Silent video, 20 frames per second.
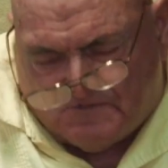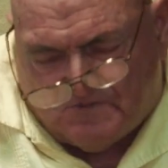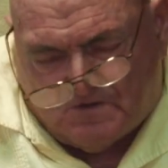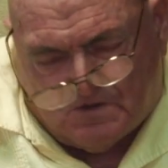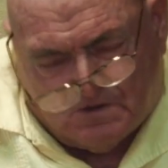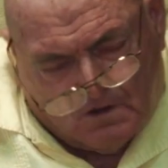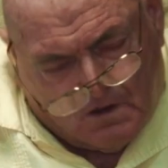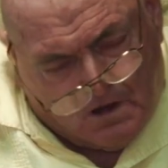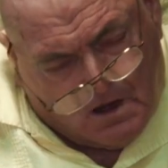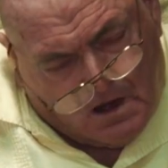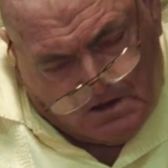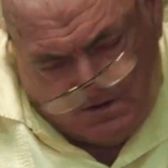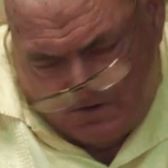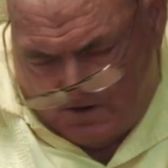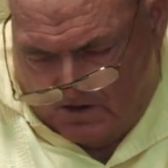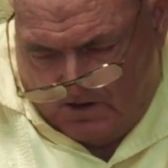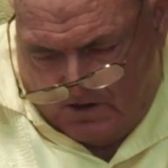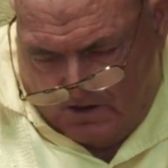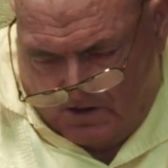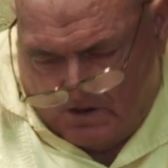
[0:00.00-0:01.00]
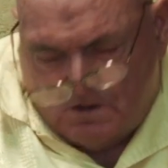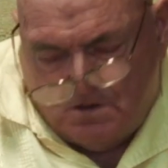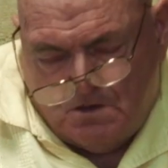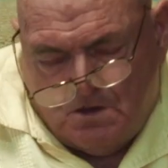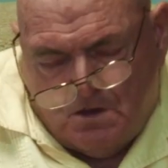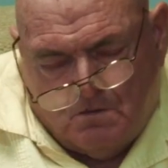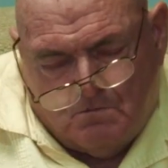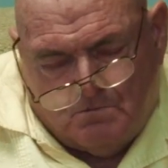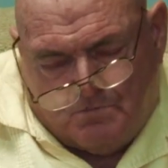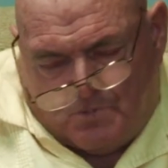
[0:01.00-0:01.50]
of God
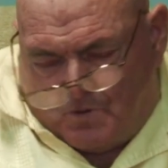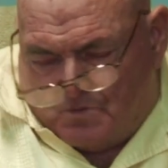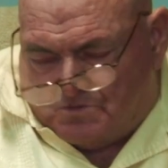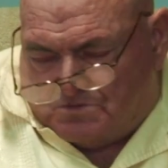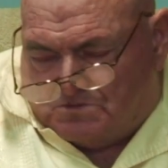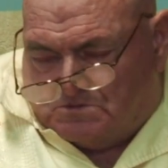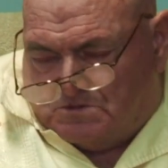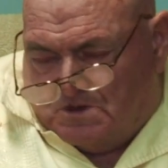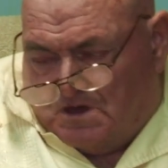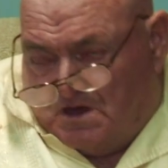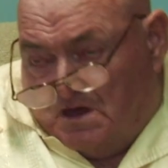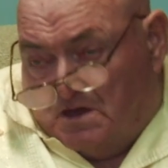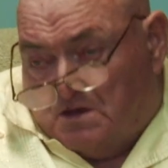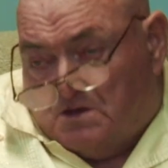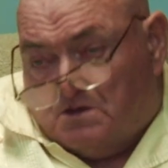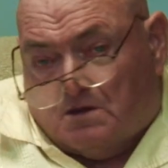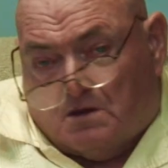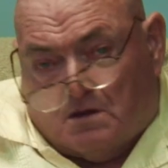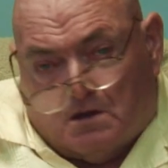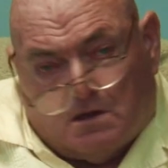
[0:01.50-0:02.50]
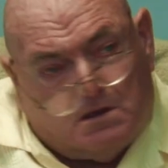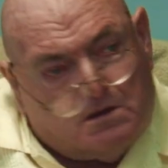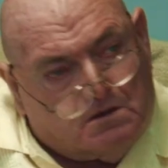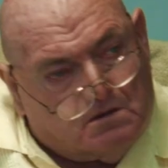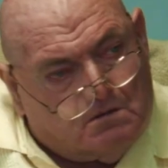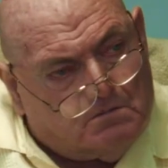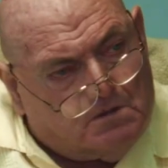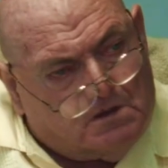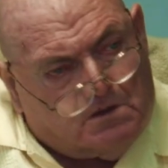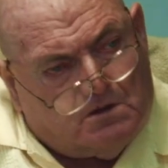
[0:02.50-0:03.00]
both day and
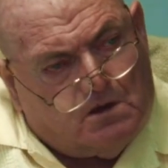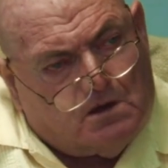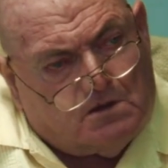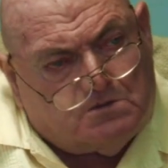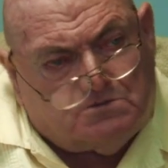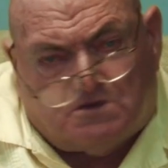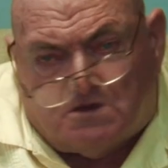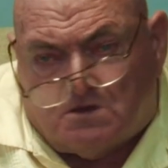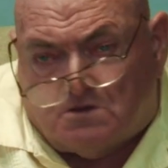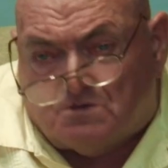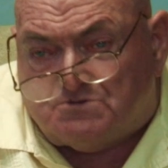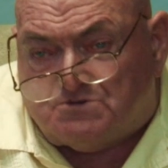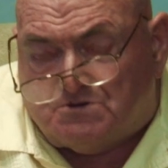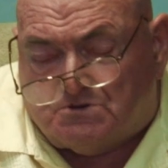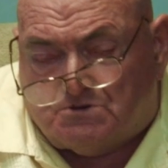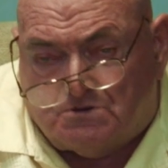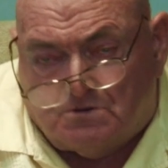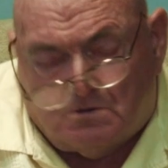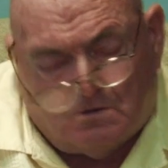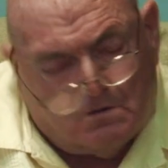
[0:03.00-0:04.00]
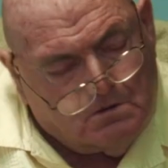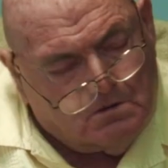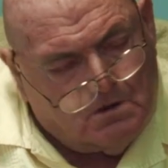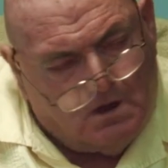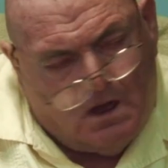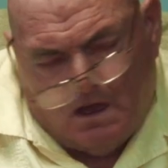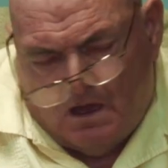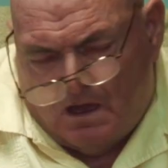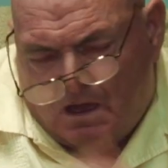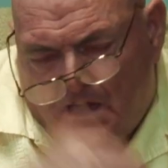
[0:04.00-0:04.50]
night, like God tells you to.
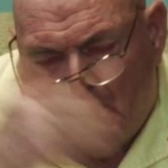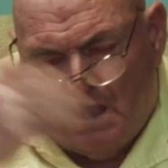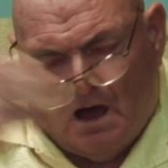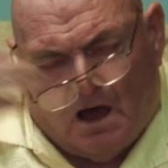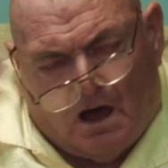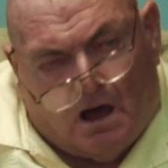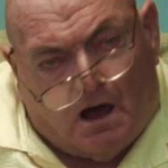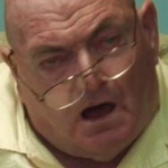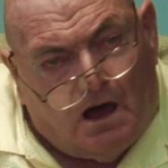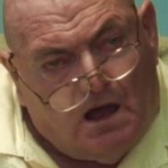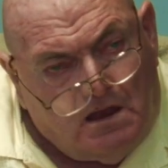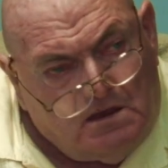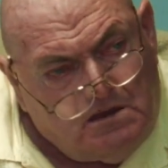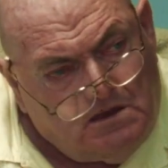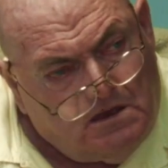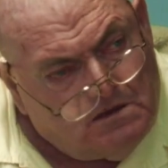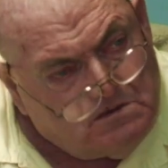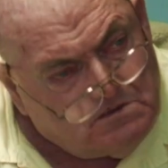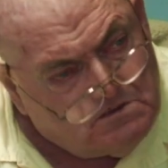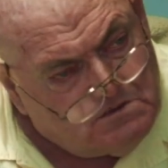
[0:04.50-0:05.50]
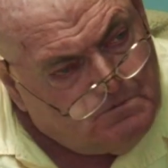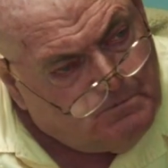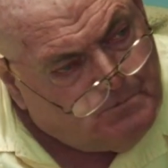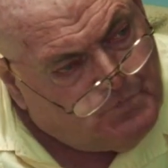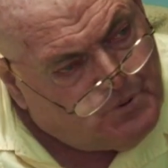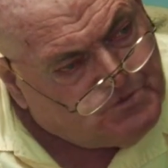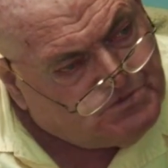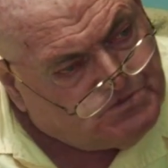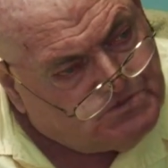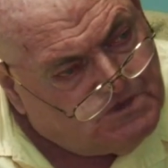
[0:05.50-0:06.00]
I didn't
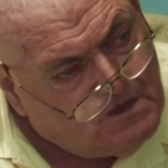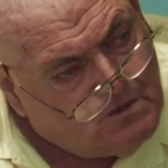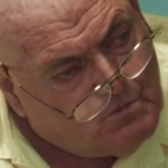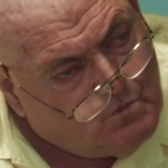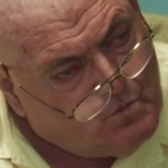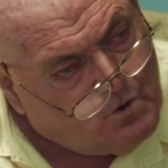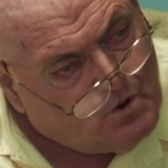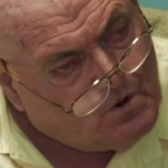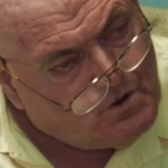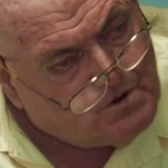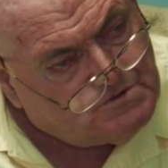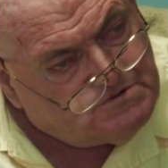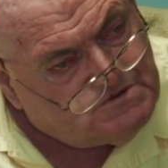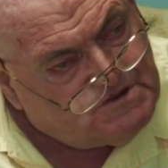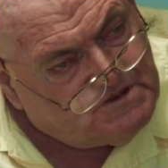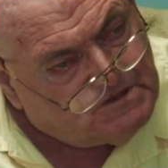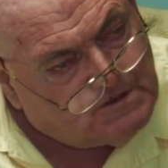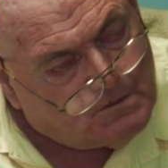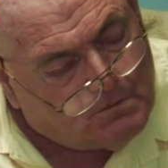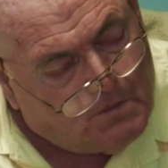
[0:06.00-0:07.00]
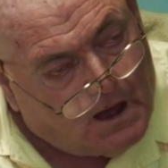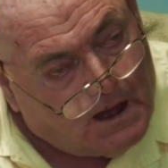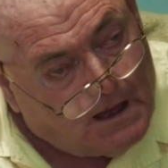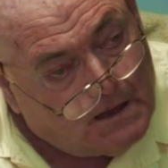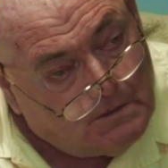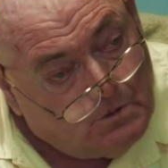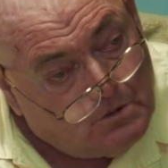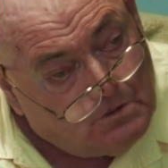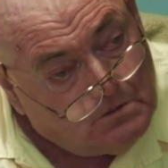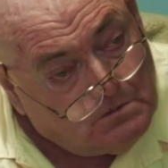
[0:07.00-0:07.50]
put them words in the
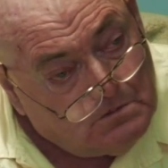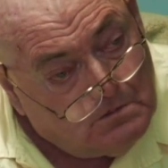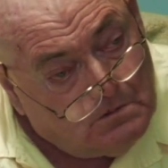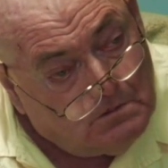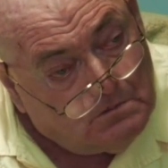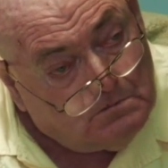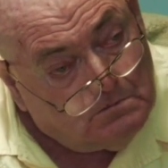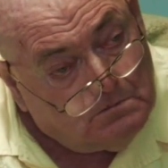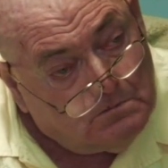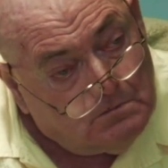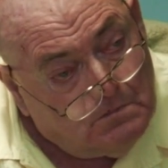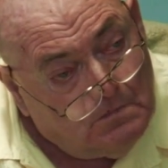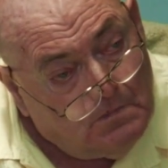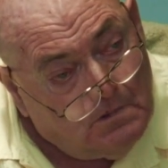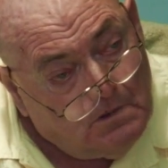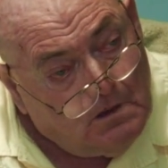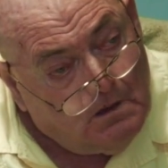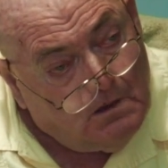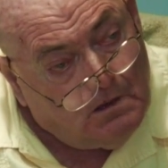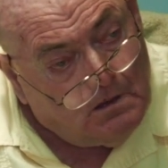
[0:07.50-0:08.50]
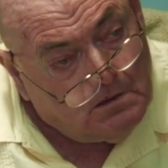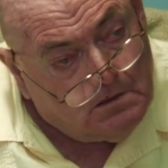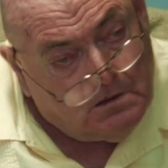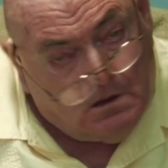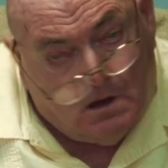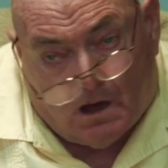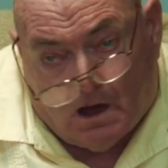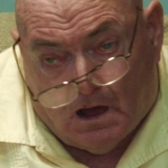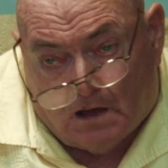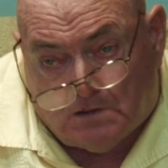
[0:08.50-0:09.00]
Bible.
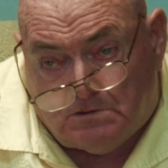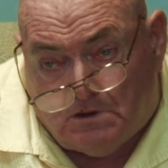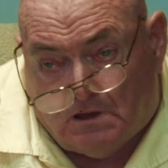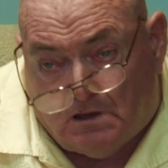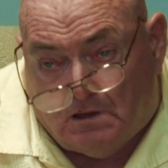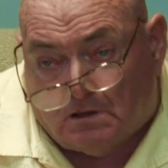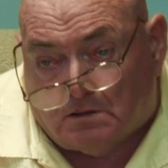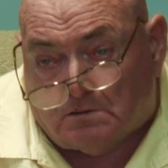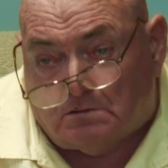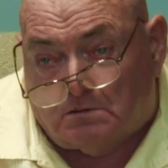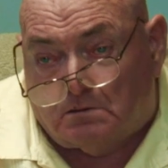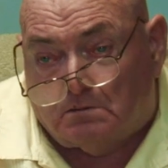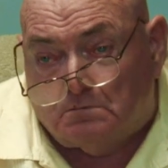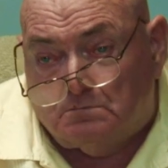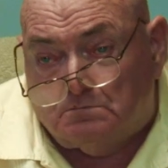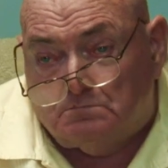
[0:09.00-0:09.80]
God did.